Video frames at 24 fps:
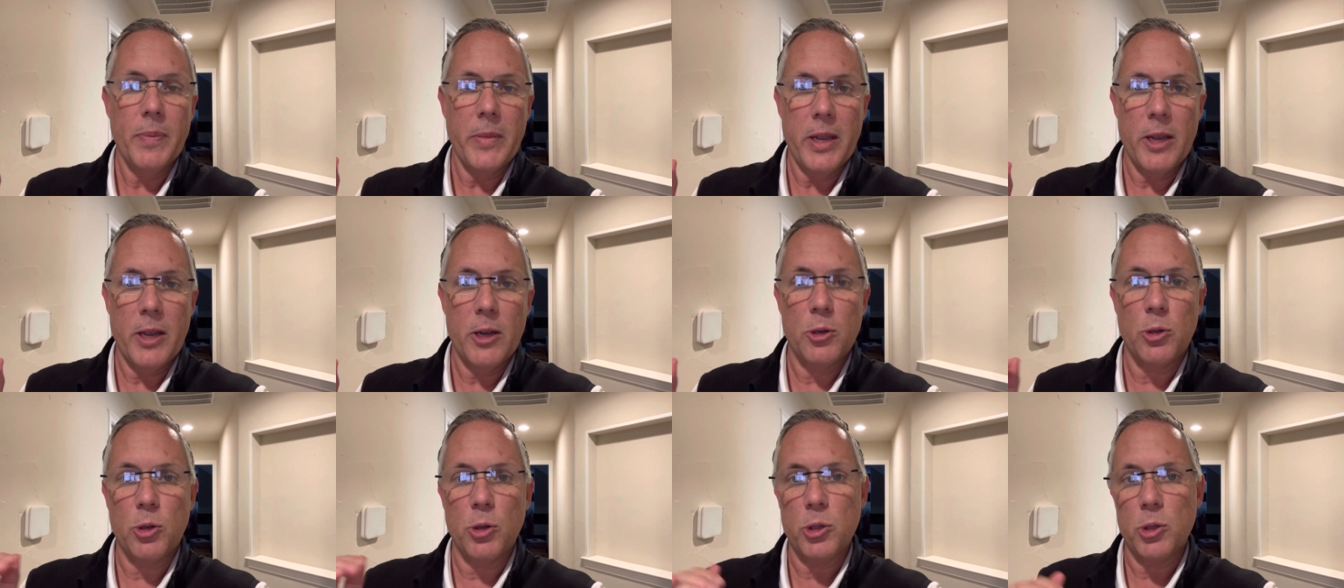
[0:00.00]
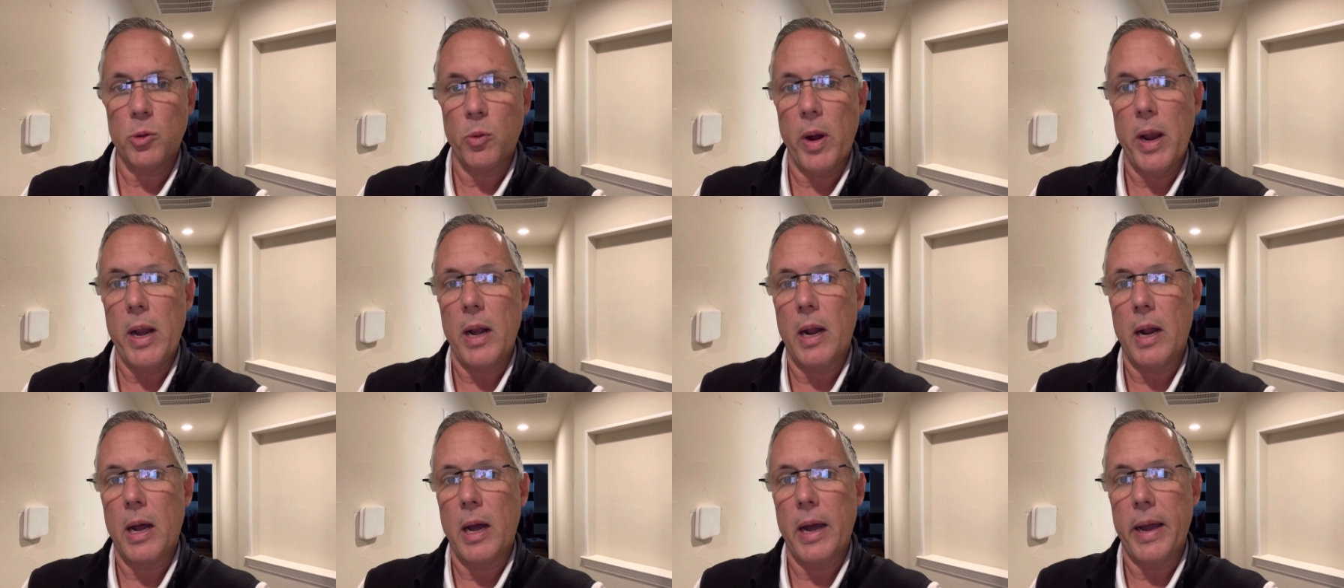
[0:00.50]
interest
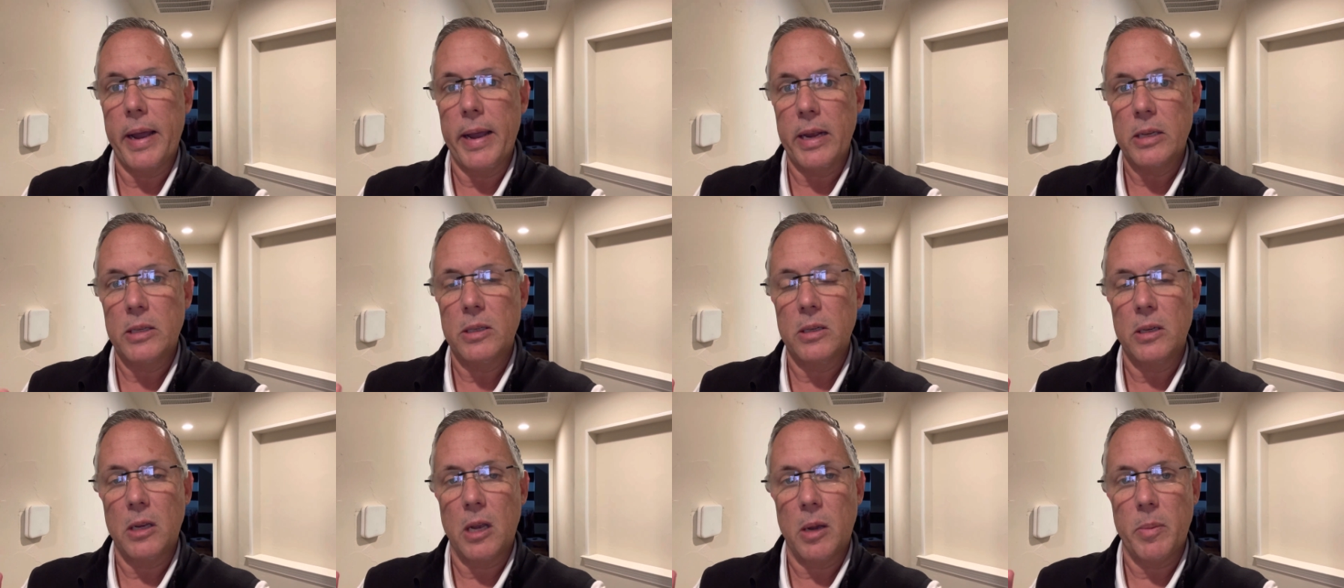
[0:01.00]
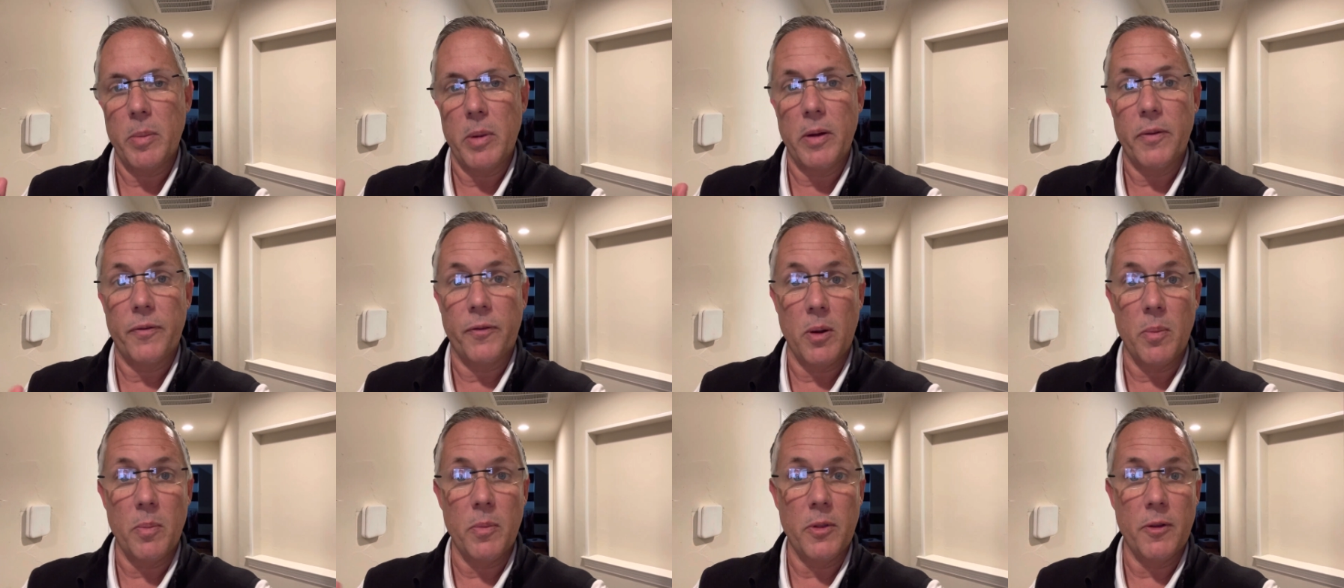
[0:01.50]
rate hikes coming
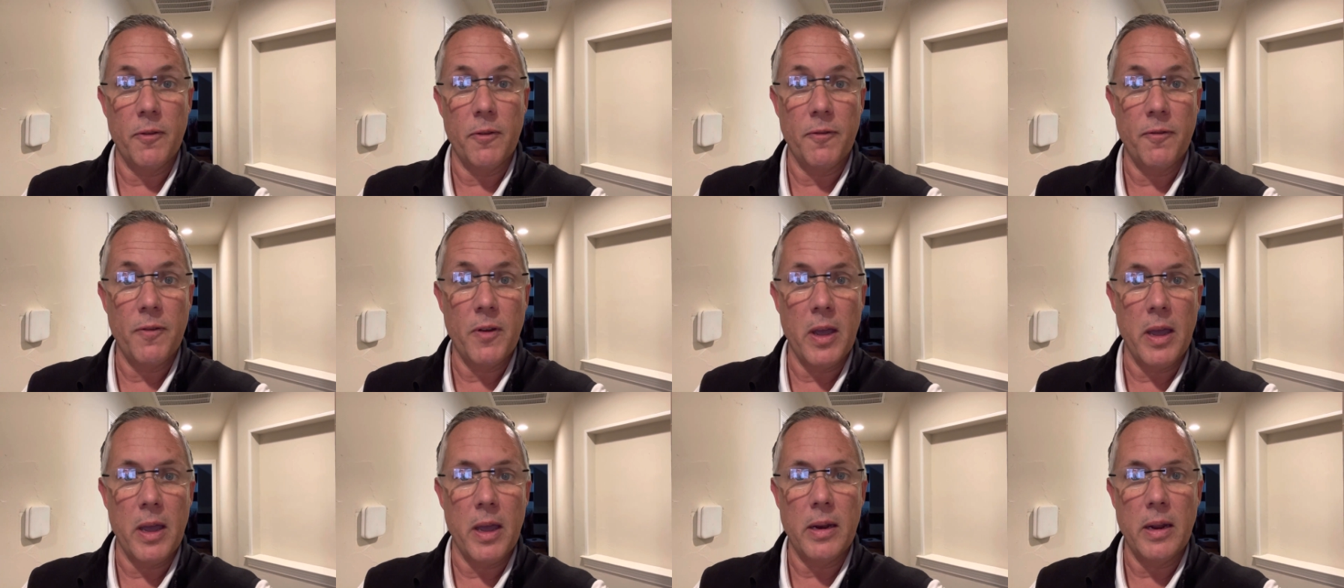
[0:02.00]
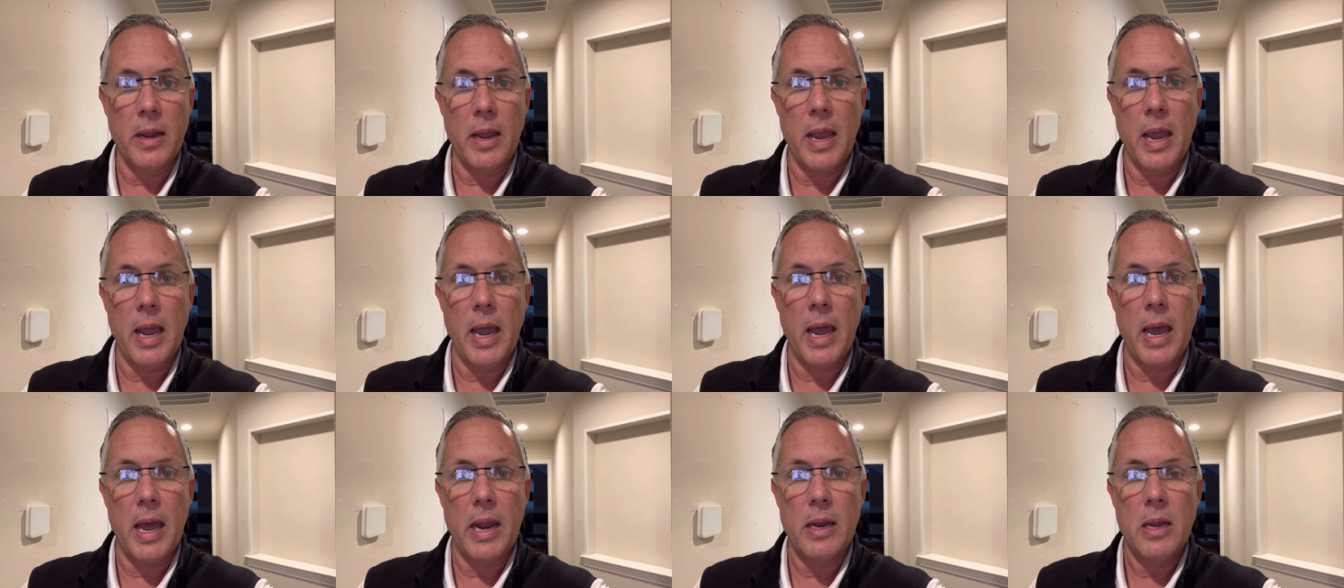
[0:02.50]
from the Fed.
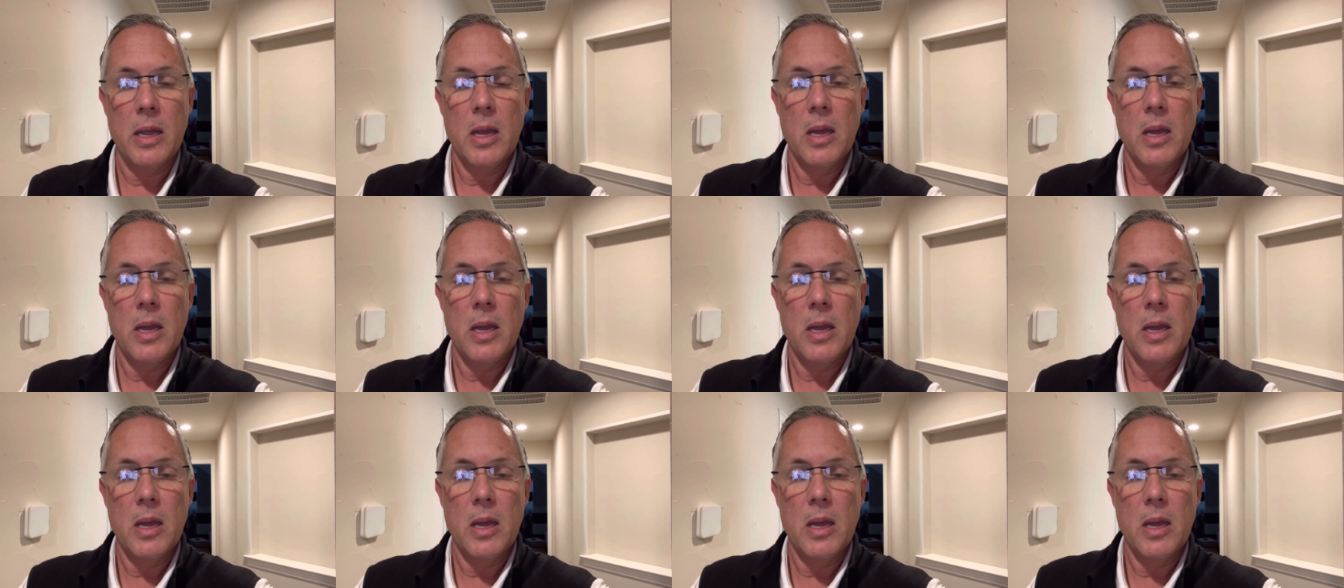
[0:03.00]
And